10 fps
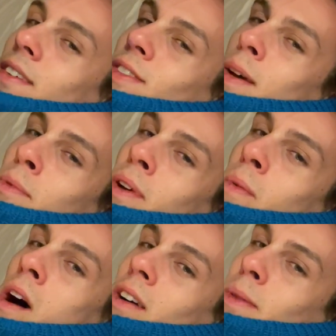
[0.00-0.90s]
if someone
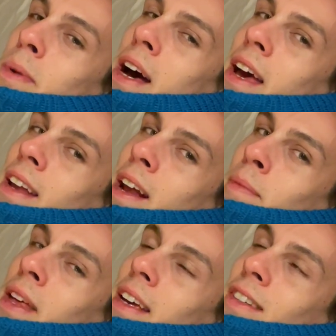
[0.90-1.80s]
walks by and I'm
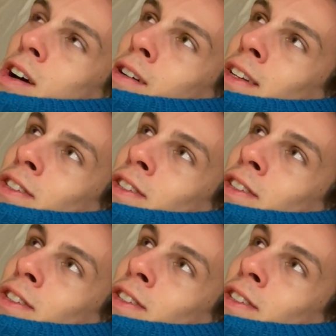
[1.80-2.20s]
like talking